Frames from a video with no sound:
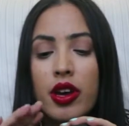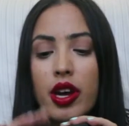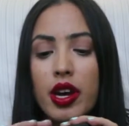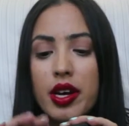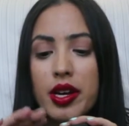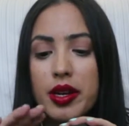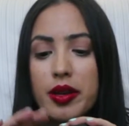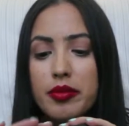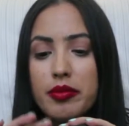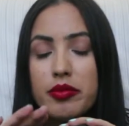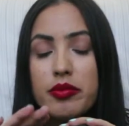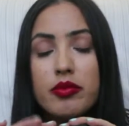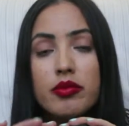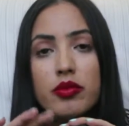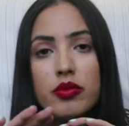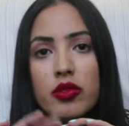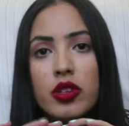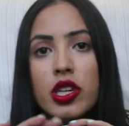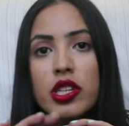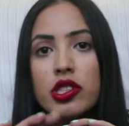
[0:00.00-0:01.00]
um,
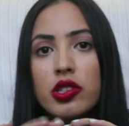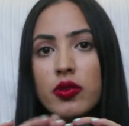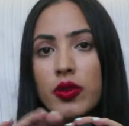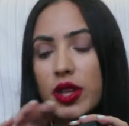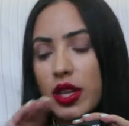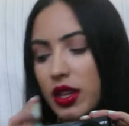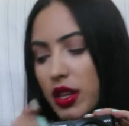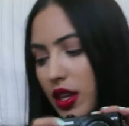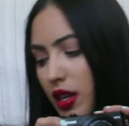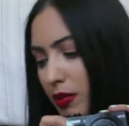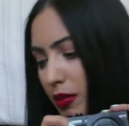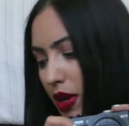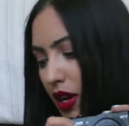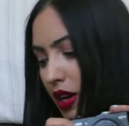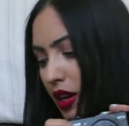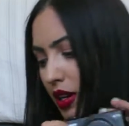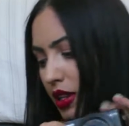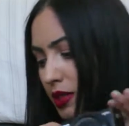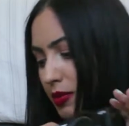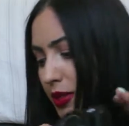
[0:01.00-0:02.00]
you guys should really think
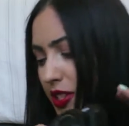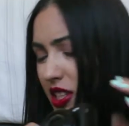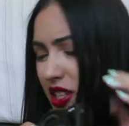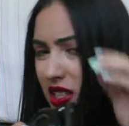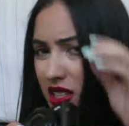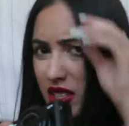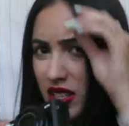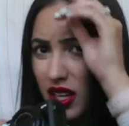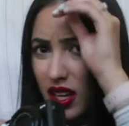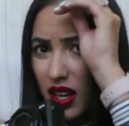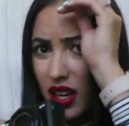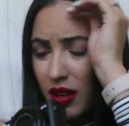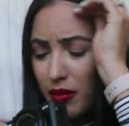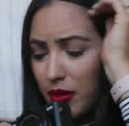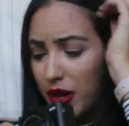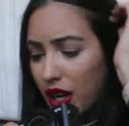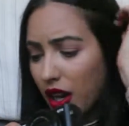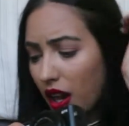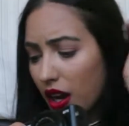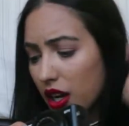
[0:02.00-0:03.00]
about it especially because
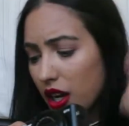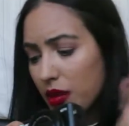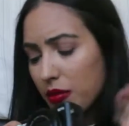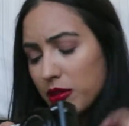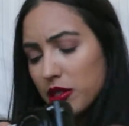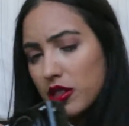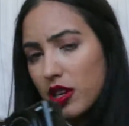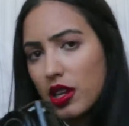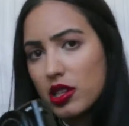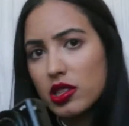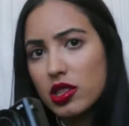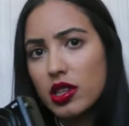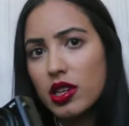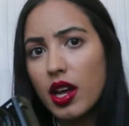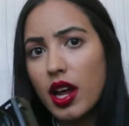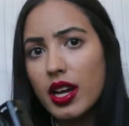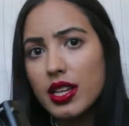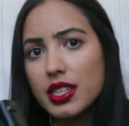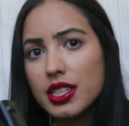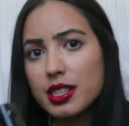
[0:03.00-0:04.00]
um, a lot of cameras are actually
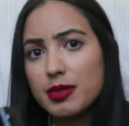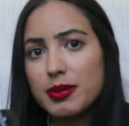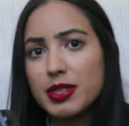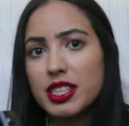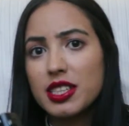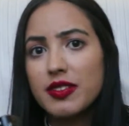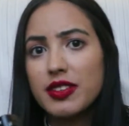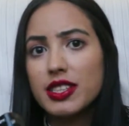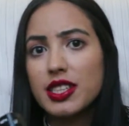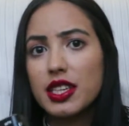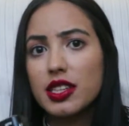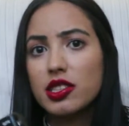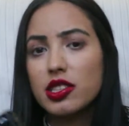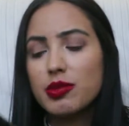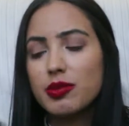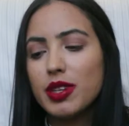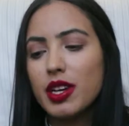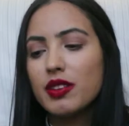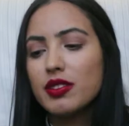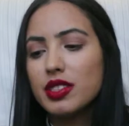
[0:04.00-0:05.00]
not as expensive as they used
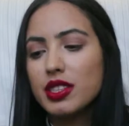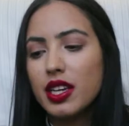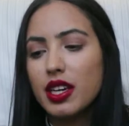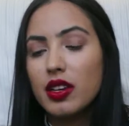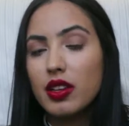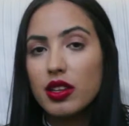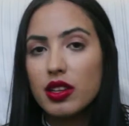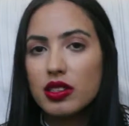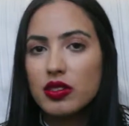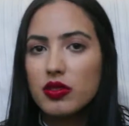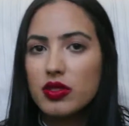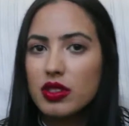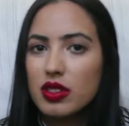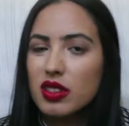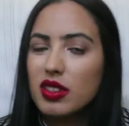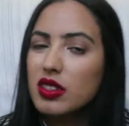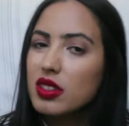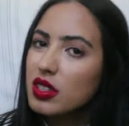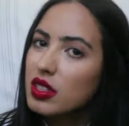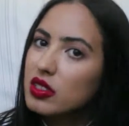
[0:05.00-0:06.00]
to be obviously I know this one
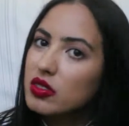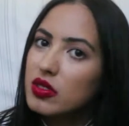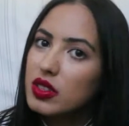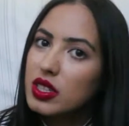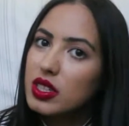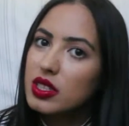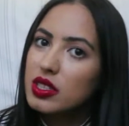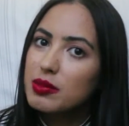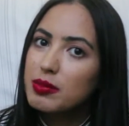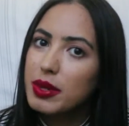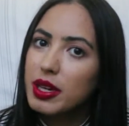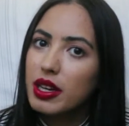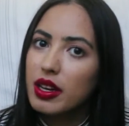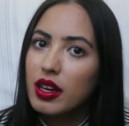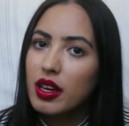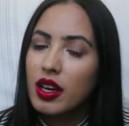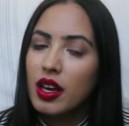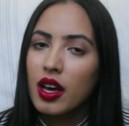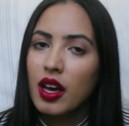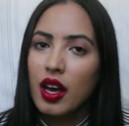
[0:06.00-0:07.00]
this one is but